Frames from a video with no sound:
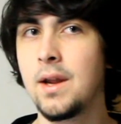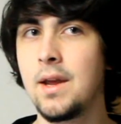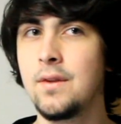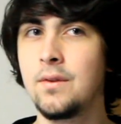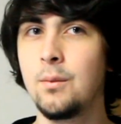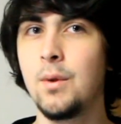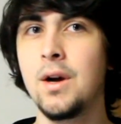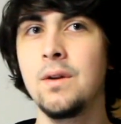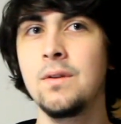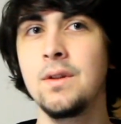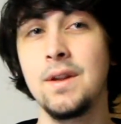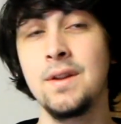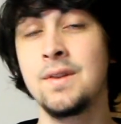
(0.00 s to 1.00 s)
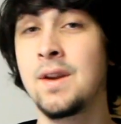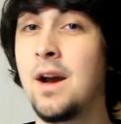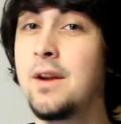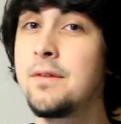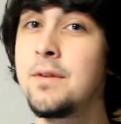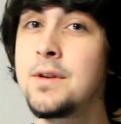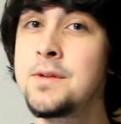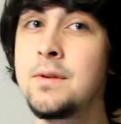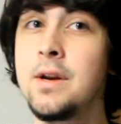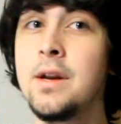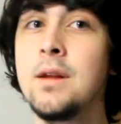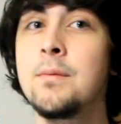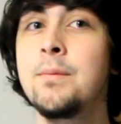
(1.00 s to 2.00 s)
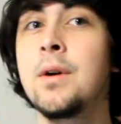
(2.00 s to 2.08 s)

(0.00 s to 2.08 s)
as well is kind of frustrating,